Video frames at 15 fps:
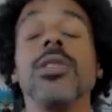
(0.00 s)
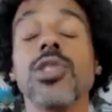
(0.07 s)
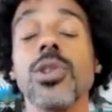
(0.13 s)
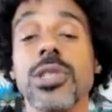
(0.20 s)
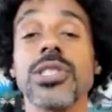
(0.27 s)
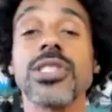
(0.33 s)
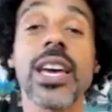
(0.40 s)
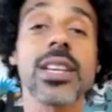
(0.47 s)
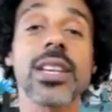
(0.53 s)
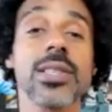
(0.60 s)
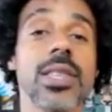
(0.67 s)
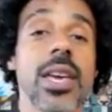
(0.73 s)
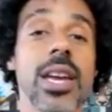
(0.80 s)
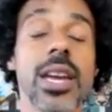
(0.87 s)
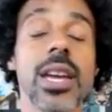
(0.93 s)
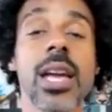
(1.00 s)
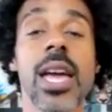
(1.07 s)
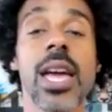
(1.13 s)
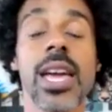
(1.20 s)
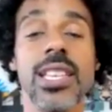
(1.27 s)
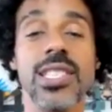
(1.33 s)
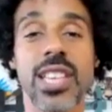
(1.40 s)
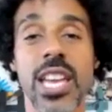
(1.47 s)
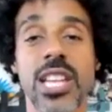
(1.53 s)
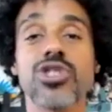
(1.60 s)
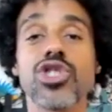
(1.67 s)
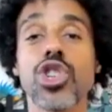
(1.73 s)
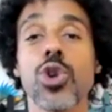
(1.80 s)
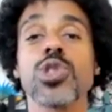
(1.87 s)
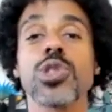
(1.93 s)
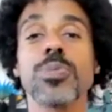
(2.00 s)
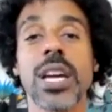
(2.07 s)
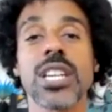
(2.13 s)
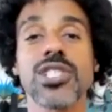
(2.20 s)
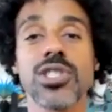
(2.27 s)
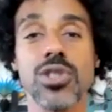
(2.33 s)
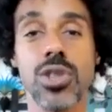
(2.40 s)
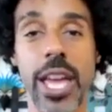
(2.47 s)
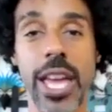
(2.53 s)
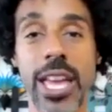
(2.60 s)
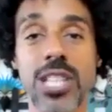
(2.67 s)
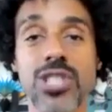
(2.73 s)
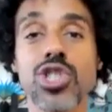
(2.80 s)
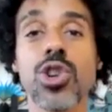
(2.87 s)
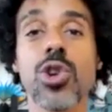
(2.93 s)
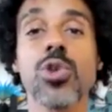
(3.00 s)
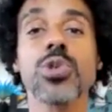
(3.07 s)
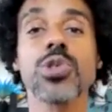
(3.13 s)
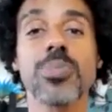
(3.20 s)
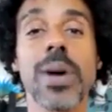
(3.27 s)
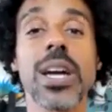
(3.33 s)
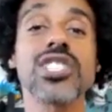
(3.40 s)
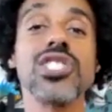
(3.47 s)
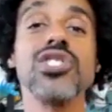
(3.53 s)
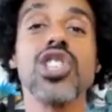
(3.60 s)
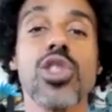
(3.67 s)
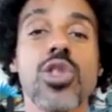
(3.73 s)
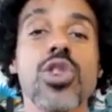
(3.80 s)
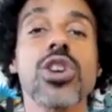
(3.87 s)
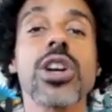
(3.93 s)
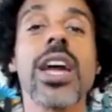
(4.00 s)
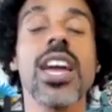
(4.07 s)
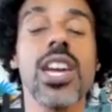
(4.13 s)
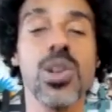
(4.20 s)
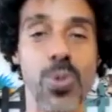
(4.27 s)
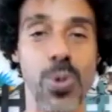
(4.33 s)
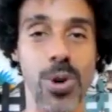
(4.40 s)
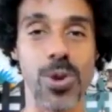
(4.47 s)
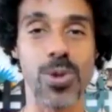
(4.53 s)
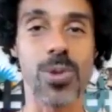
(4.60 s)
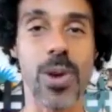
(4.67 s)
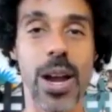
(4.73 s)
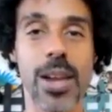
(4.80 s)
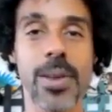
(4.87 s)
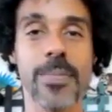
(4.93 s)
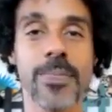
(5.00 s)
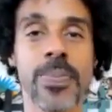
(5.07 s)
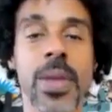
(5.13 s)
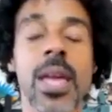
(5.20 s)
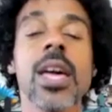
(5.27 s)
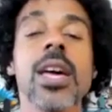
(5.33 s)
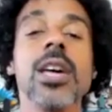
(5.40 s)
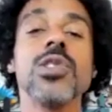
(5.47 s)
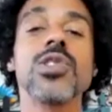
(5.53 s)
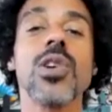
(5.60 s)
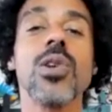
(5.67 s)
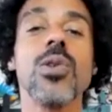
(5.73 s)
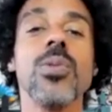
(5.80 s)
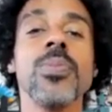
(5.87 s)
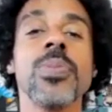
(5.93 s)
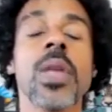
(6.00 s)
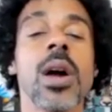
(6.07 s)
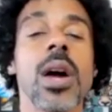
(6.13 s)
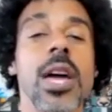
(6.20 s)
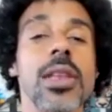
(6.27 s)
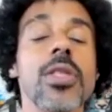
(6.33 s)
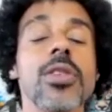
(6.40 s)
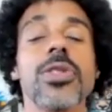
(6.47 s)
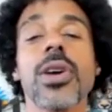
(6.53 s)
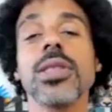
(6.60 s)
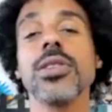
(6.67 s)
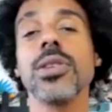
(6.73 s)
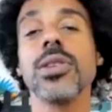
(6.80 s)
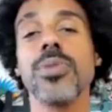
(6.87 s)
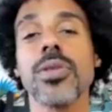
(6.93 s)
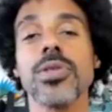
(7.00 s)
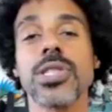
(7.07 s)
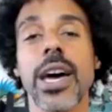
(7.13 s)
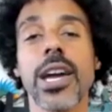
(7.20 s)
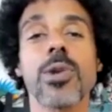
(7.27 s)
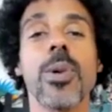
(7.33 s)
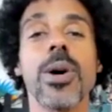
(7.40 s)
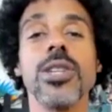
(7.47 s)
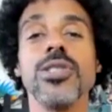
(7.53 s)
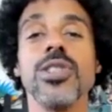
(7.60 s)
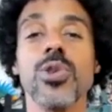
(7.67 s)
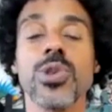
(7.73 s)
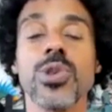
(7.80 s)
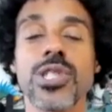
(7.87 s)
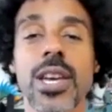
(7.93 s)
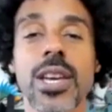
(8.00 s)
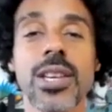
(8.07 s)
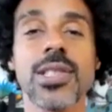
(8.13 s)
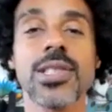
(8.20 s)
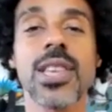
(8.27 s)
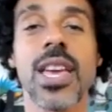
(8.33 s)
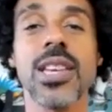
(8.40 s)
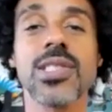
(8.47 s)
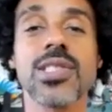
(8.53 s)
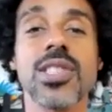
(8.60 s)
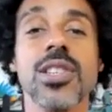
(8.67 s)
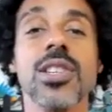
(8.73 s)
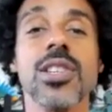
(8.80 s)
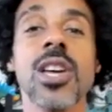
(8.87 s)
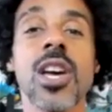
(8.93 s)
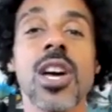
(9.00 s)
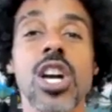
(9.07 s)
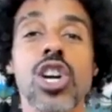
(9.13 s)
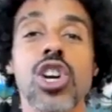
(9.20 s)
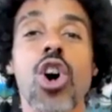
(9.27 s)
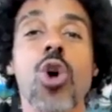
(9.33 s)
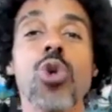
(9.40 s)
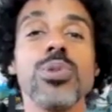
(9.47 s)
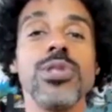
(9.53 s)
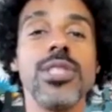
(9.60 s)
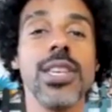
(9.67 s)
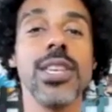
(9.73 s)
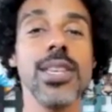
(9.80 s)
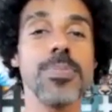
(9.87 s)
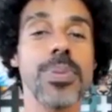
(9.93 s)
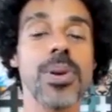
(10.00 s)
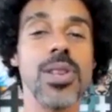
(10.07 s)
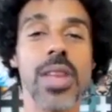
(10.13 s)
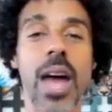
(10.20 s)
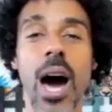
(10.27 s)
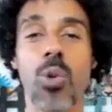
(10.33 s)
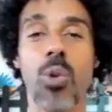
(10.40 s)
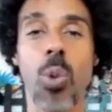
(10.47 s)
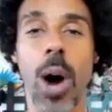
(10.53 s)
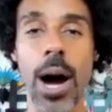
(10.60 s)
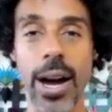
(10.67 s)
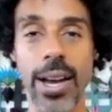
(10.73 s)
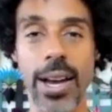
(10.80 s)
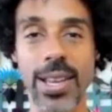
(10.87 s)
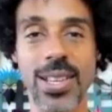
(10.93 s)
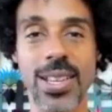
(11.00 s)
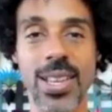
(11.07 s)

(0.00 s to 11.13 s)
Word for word: So the second thing is introspection, to look inward, right? So another thing that the brother Taekwondo says is to go deep, not wide.